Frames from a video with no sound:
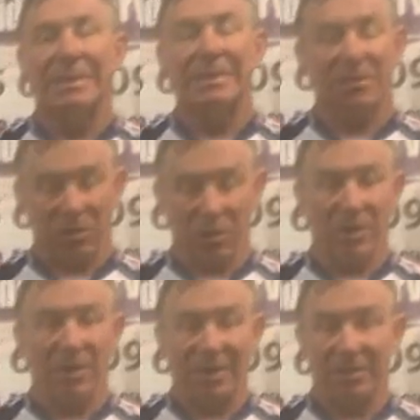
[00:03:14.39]
It's got all
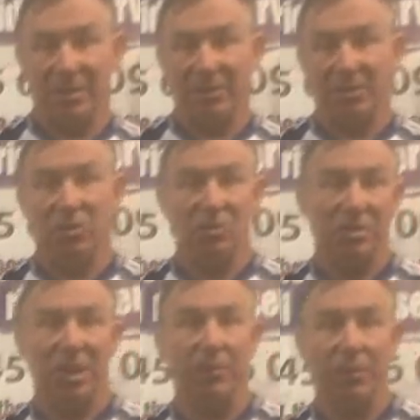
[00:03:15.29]
the necessary
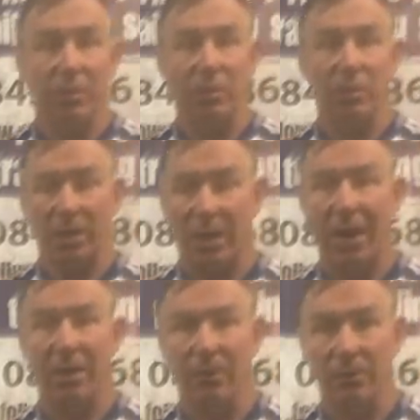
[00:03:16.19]
tools to help you
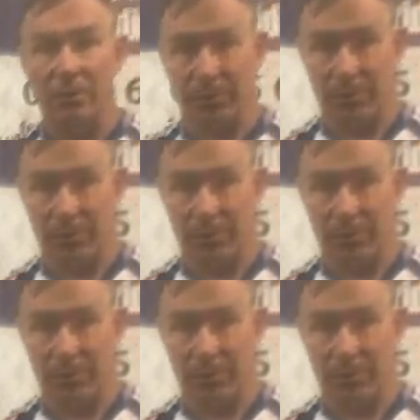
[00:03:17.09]
out